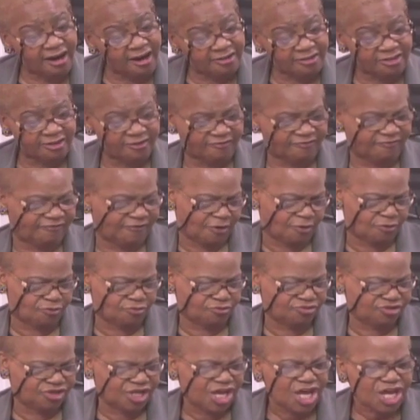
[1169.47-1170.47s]
other
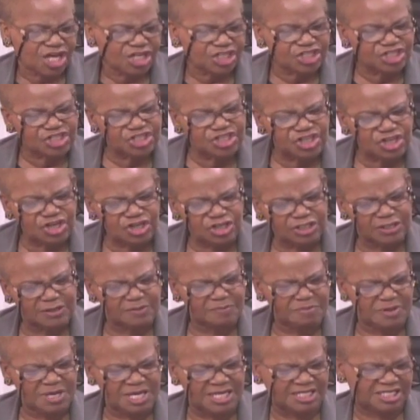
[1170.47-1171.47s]
folks
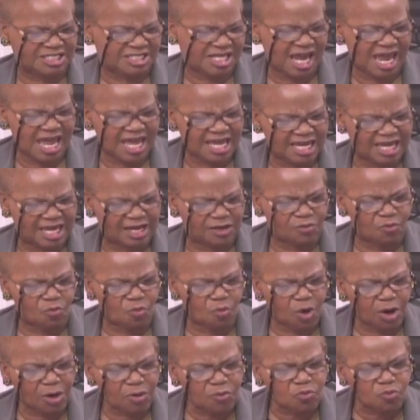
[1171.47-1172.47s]
shouldn't be taking
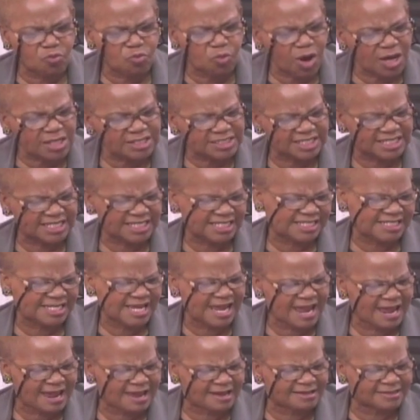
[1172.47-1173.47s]
what wasn't
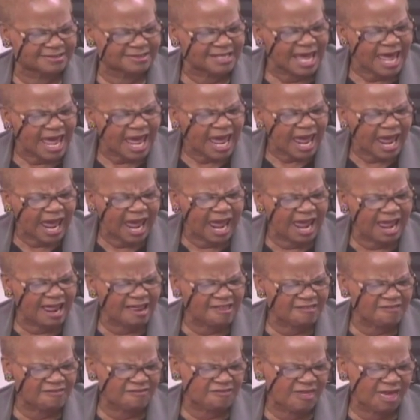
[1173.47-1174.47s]
theirs.
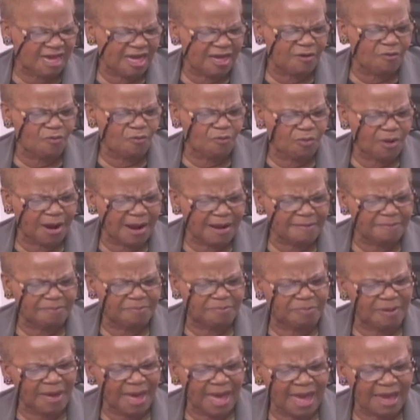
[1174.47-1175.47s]
And they
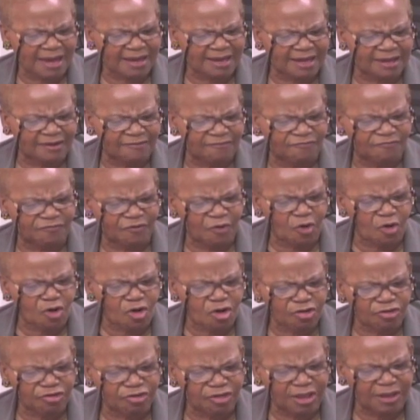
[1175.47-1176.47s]
went back and
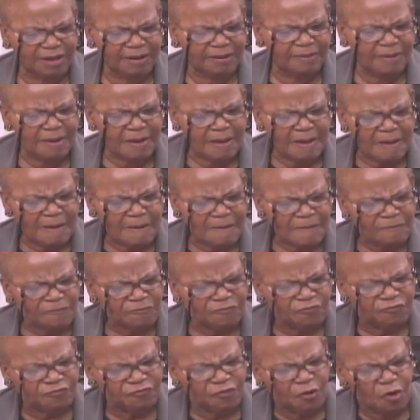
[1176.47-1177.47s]
forth and
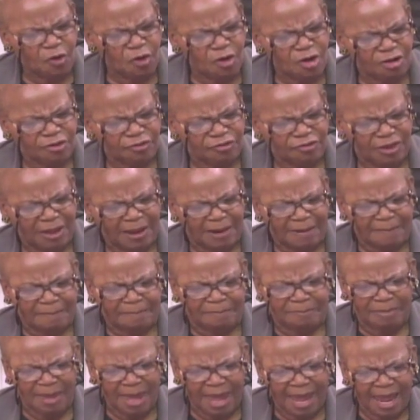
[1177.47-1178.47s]
forth and
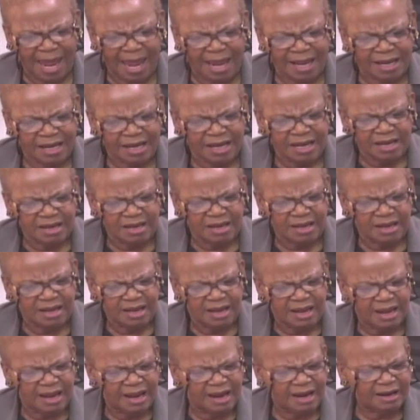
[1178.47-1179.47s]
back
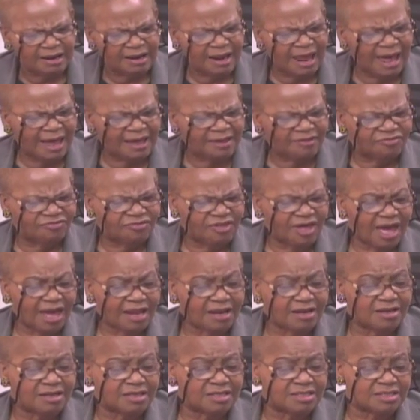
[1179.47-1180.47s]
like
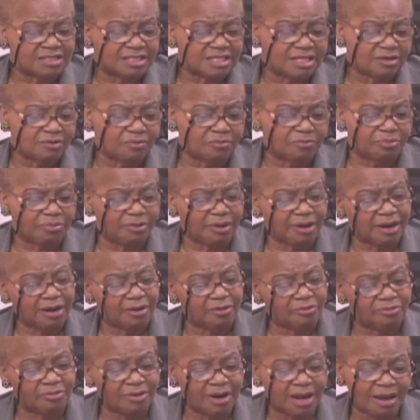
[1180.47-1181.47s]
that until
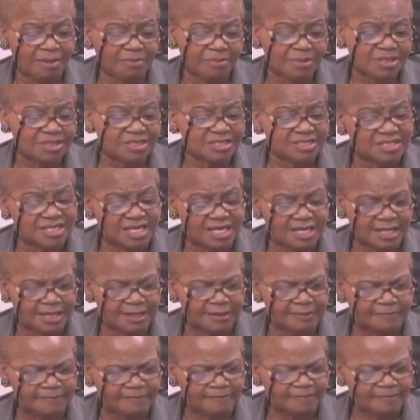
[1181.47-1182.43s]
Br'er Rabbit said,